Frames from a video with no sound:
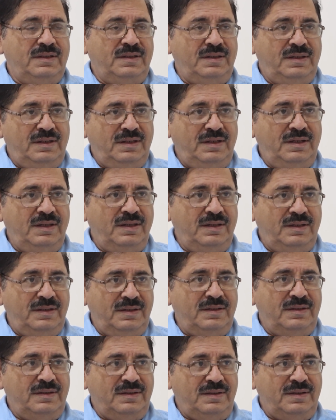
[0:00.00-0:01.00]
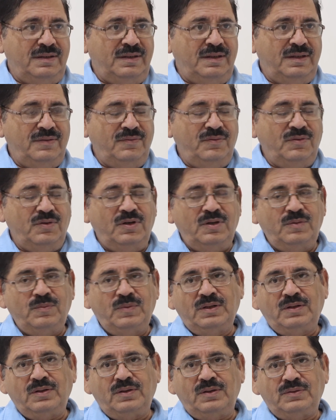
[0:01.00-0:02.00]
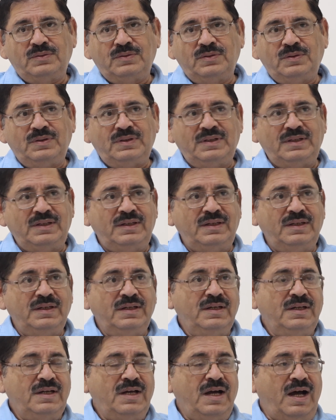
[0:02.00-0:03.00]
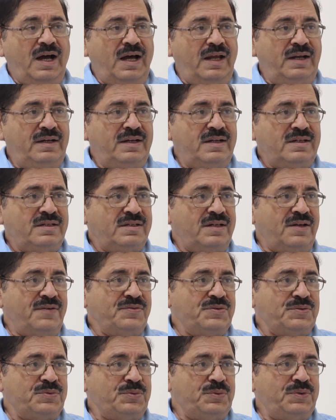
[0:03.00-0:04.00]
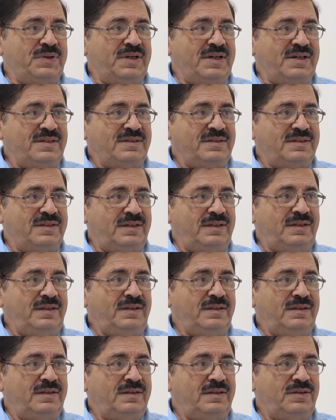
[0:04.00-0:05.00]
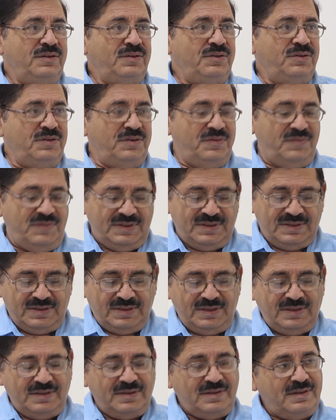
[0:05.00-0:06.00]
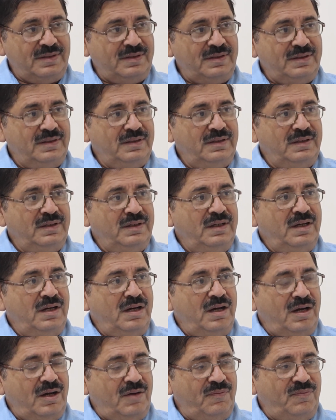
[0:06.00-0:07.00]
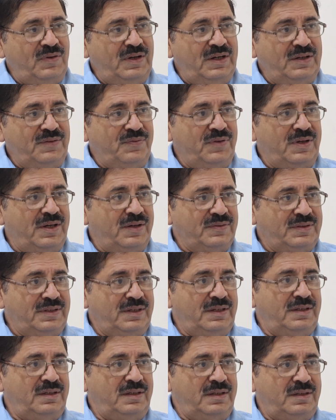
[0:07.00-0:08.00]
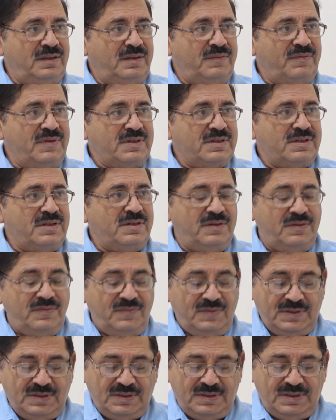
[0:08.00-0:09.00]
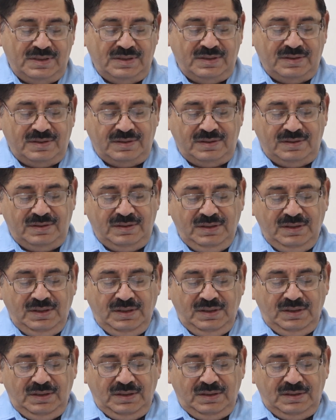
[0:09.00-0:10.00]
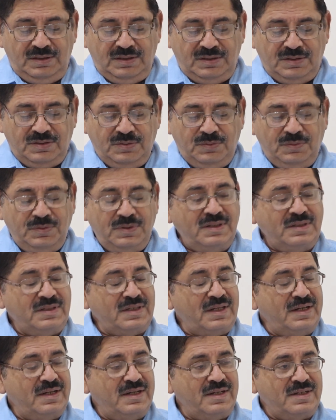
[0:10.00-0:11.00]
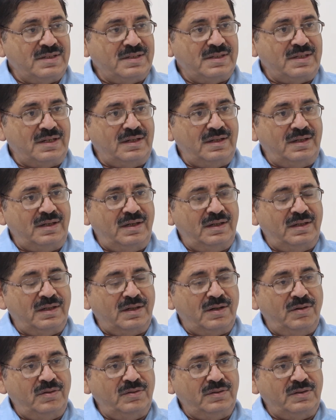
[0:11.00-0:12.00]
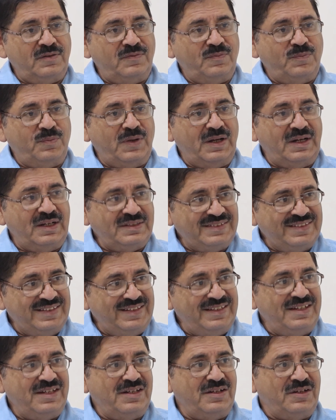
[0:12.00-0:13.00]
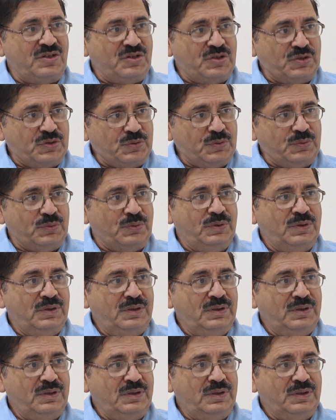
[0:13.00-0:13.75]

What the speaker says: Indian environment also, the unrest of students in universities. Of late we have seen in Western universities, the students' unrest on account of Palestinian issue